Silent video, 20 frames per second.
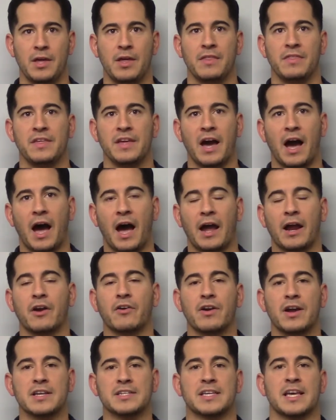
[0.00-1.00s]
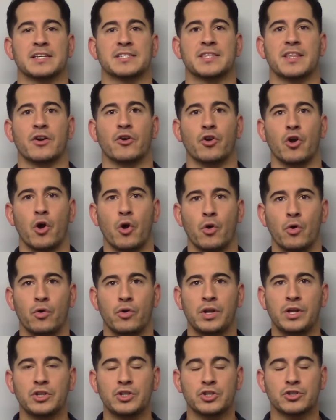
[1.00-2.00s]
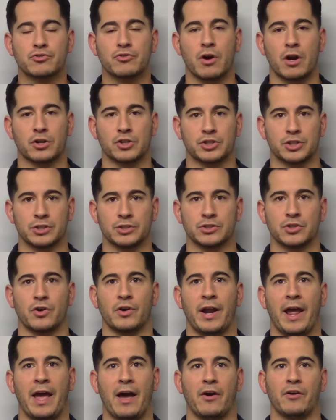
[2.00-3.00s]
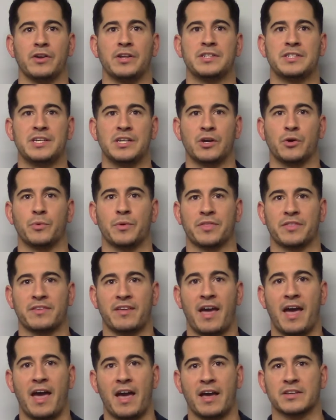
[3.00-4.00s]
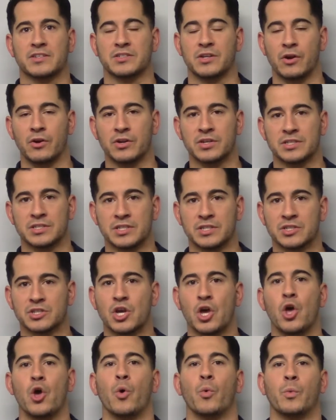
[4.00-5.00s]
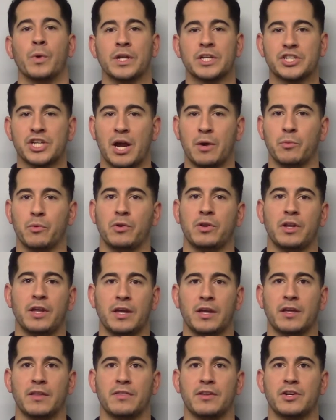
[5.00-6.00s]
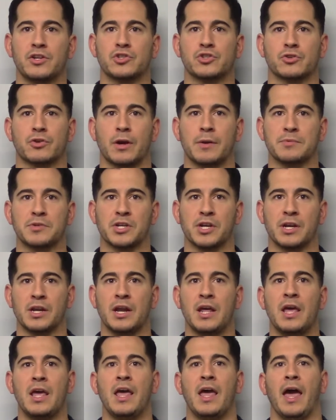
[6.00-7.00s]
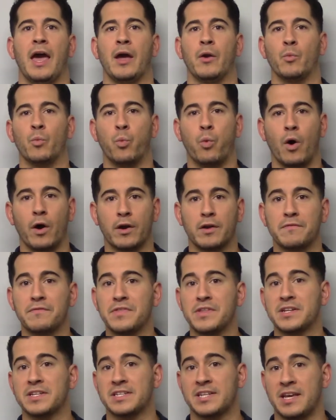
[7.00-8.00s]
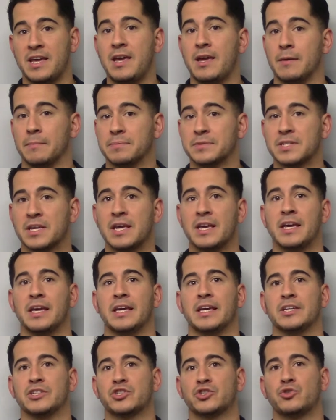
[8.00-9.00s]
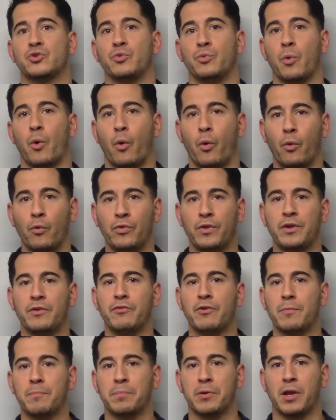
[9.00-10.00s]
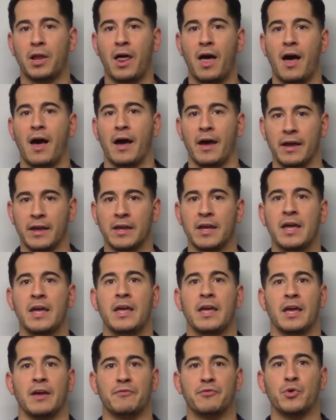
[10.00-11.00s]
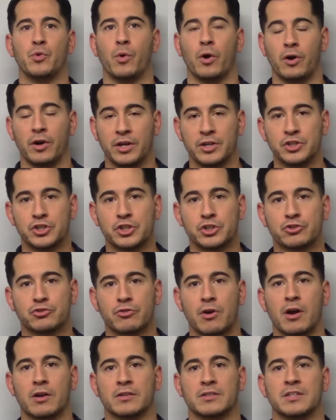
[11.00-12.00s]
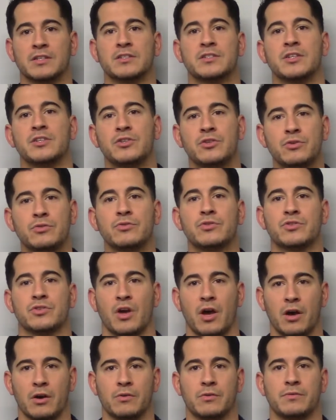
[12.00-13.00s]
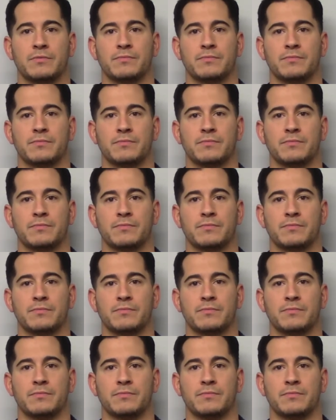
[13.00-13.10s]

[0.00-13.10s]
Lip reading: The IRS has their own instructions on how to deal with tax notices, which I will link in the description, and one of the tips is to only reply if you are instructed to do so.